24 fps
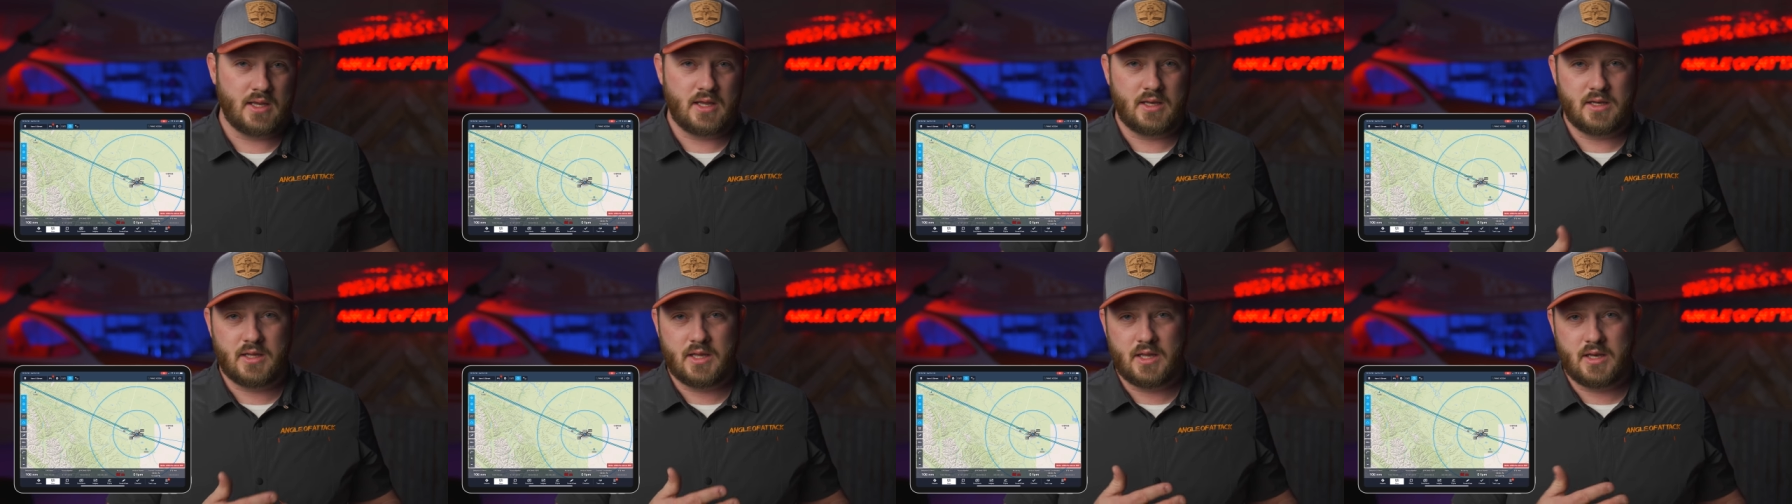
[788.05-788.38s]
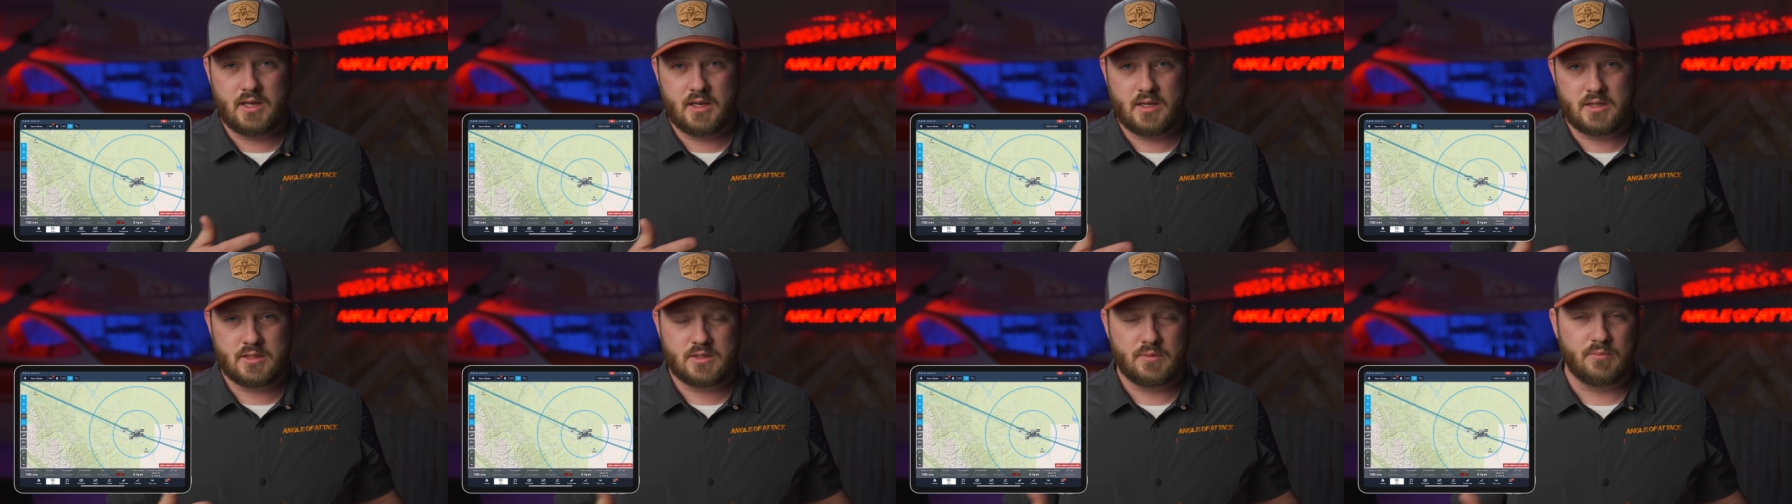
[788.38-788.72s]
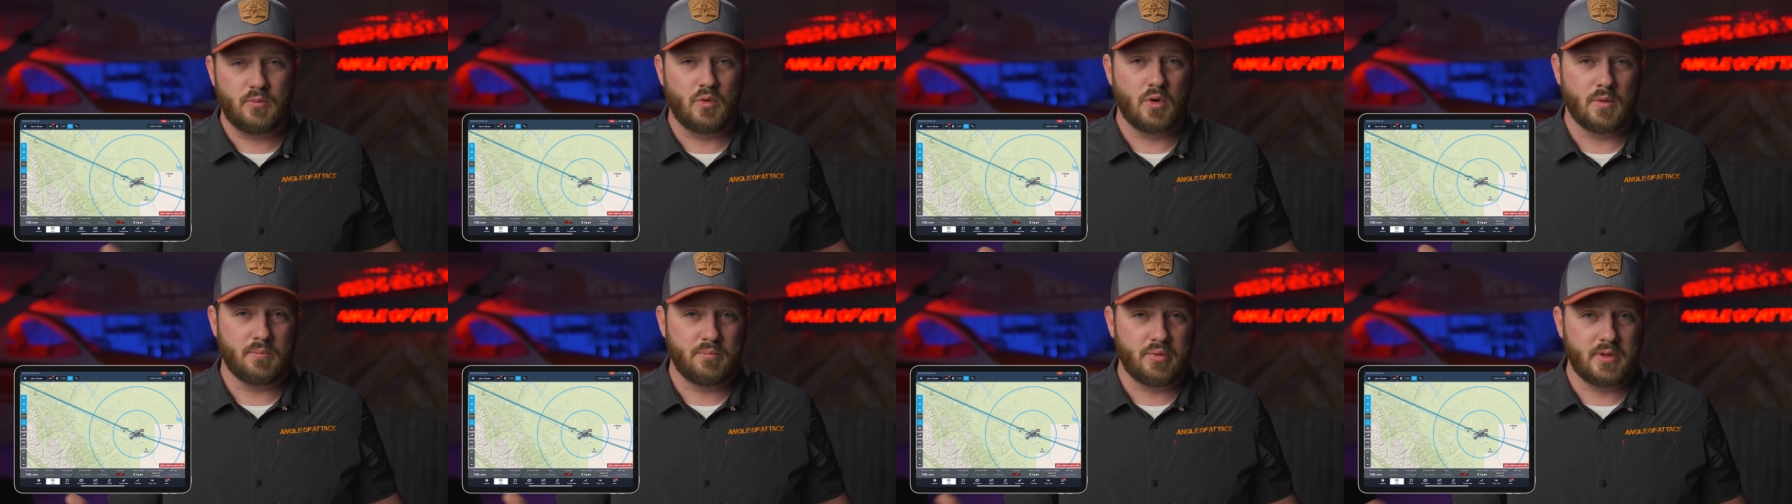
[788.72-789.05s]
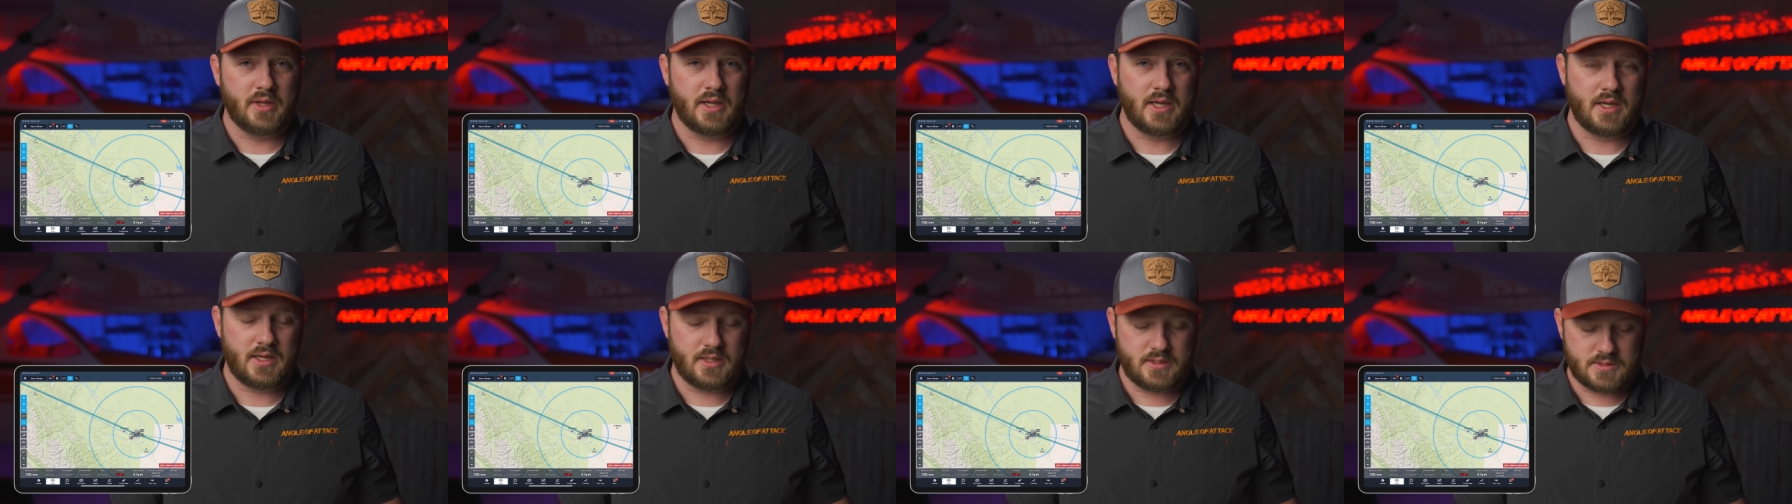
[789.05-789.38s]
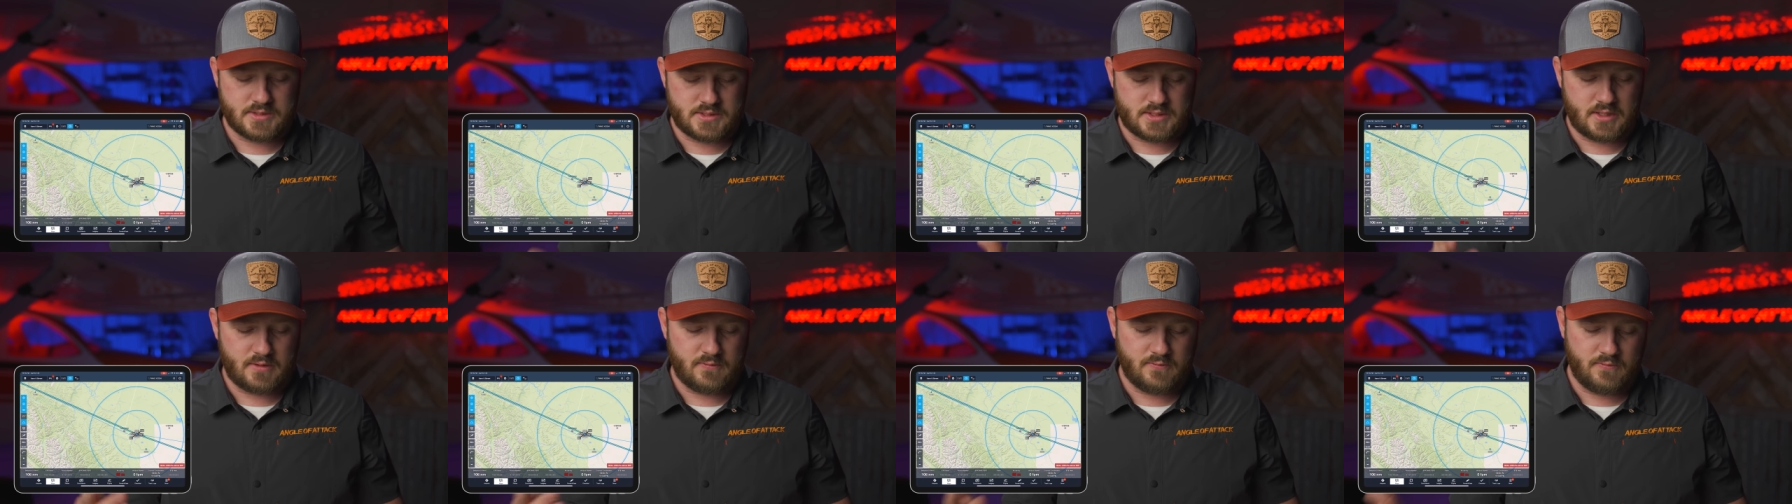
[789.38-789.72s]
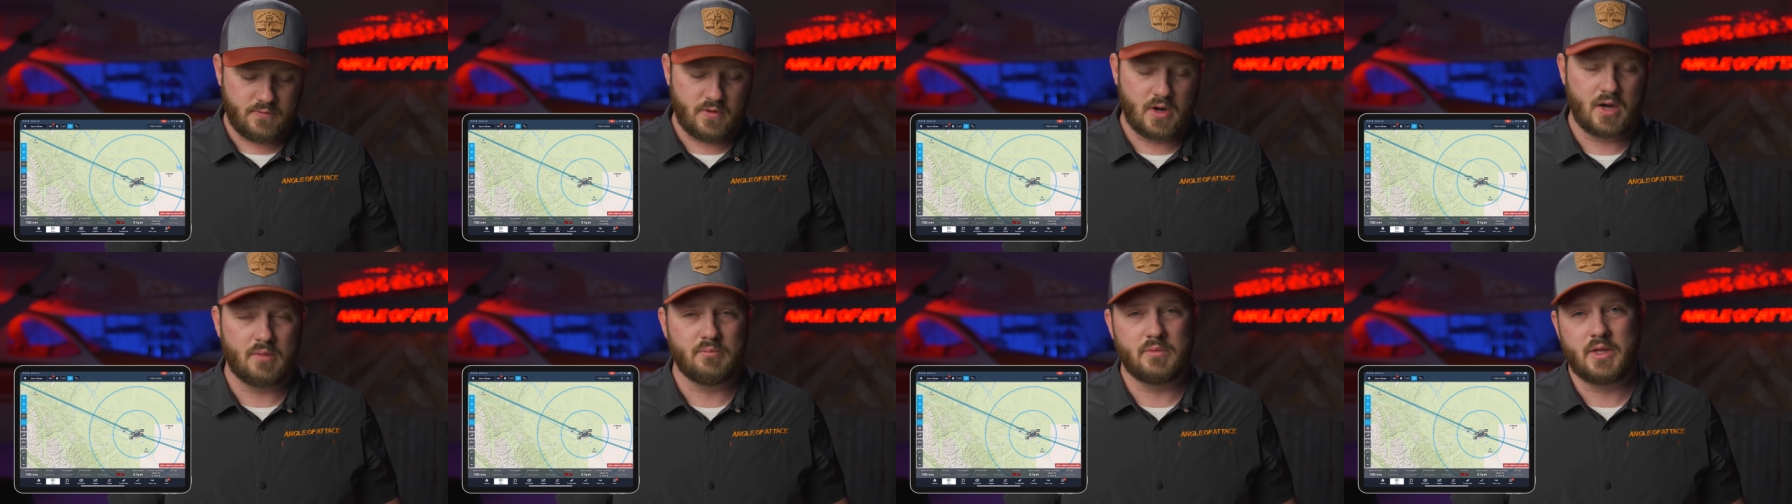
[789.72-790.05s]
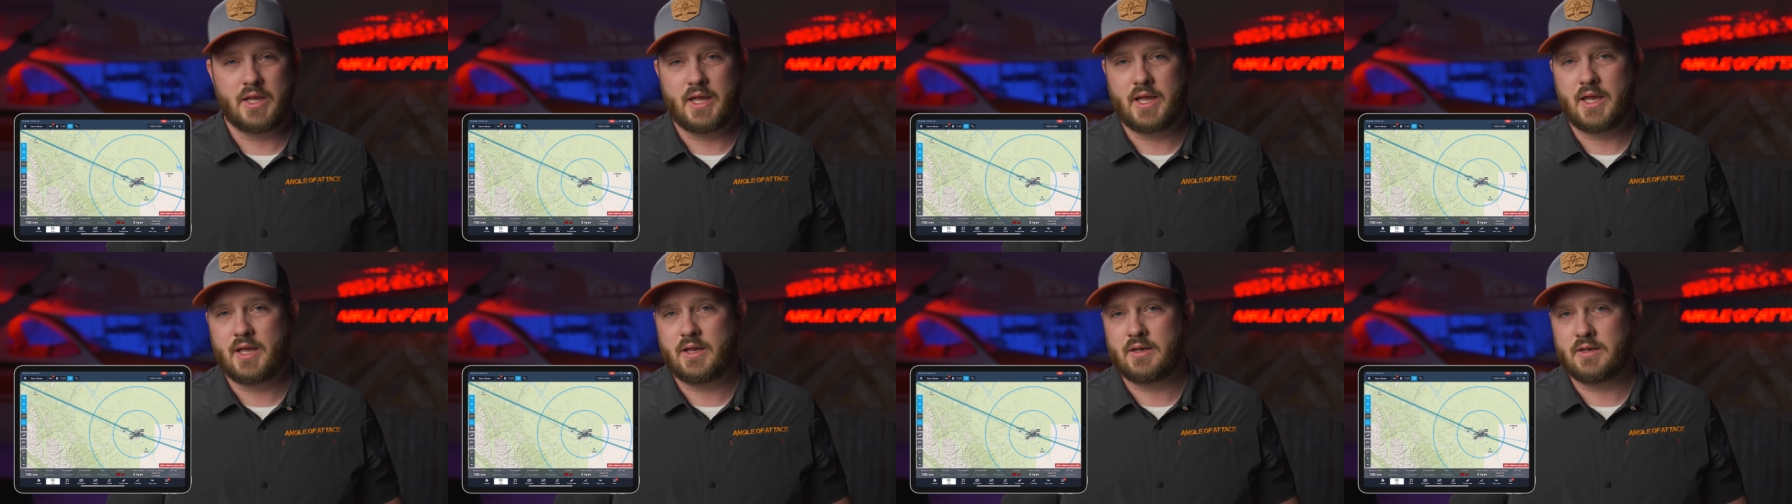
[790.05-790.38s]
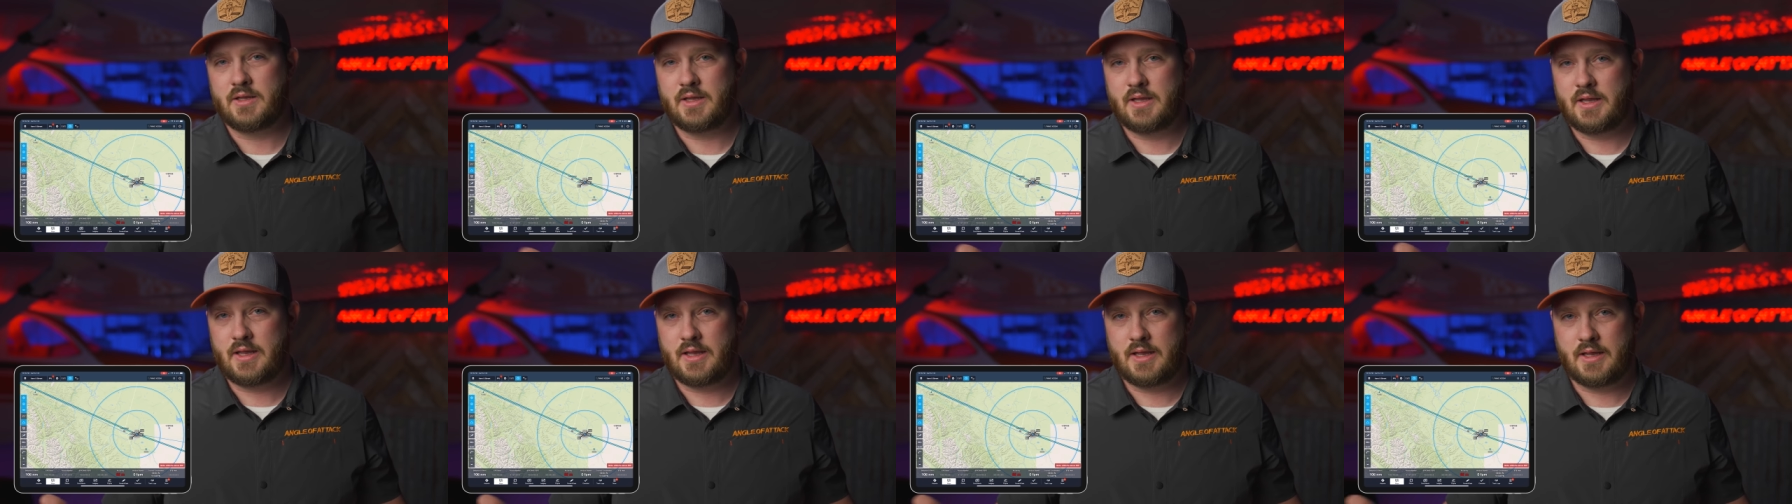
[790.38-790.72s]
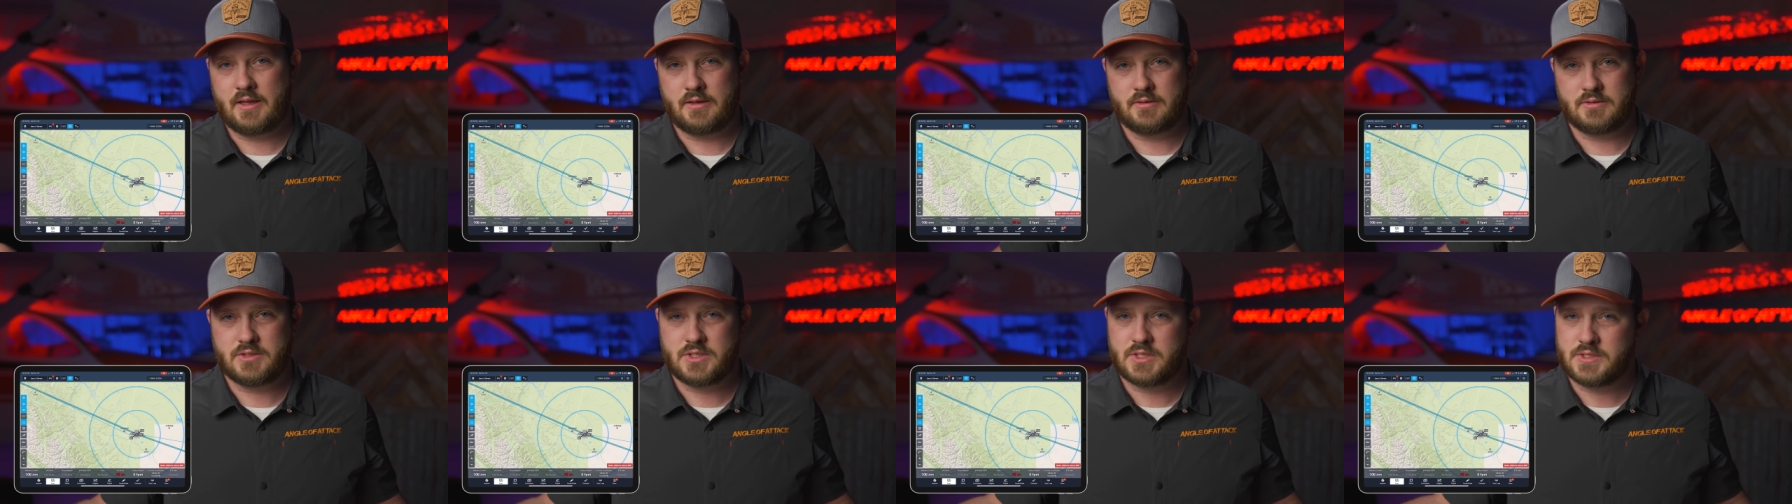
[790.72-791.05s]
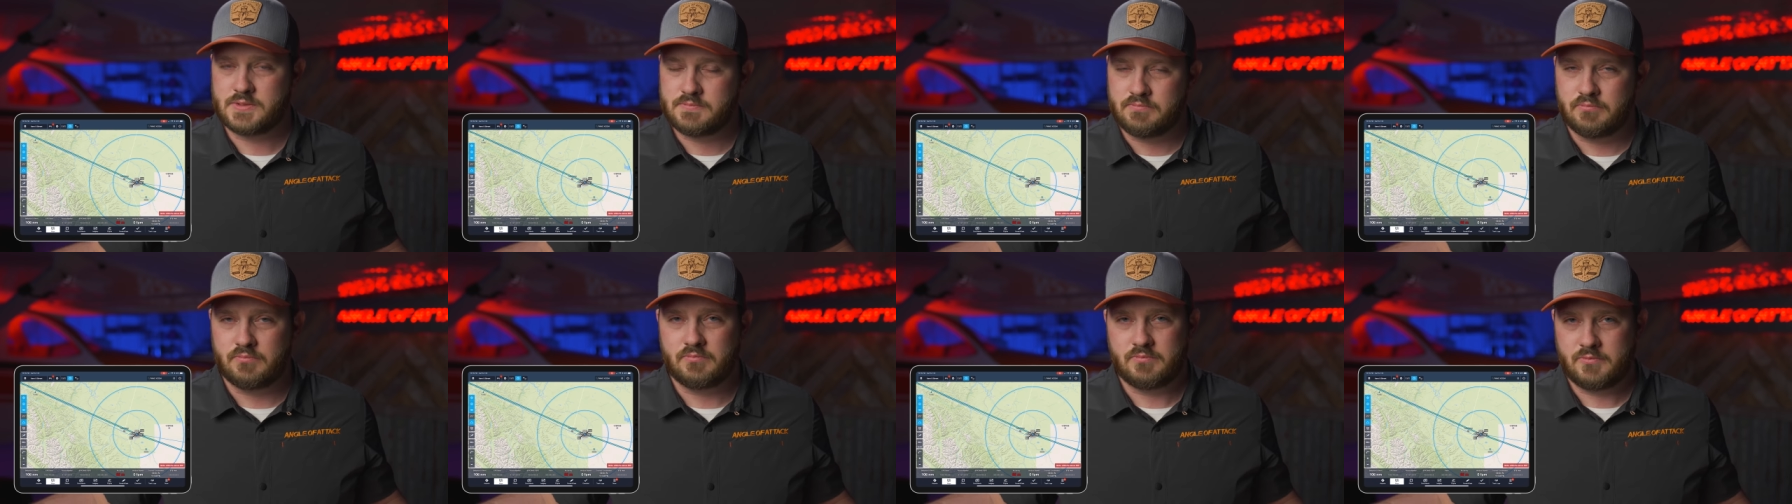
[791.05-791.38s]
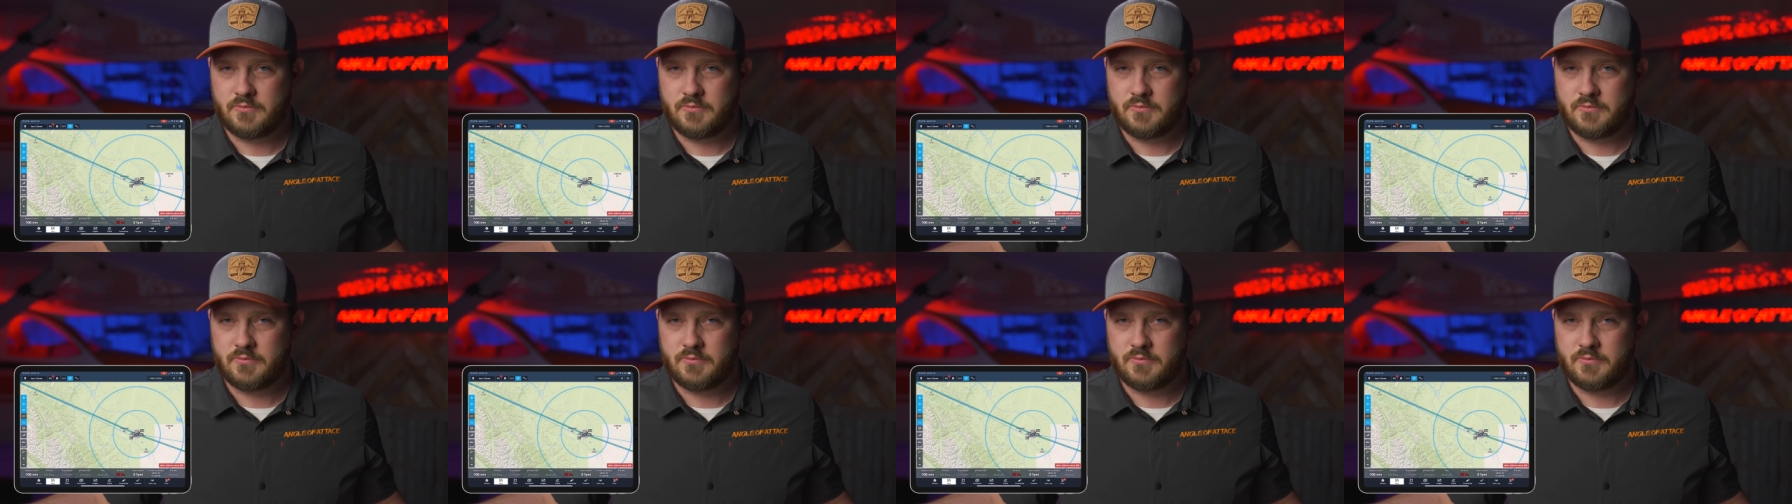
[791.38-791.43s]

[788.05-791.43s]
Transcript: and getting into more plains and farmland and just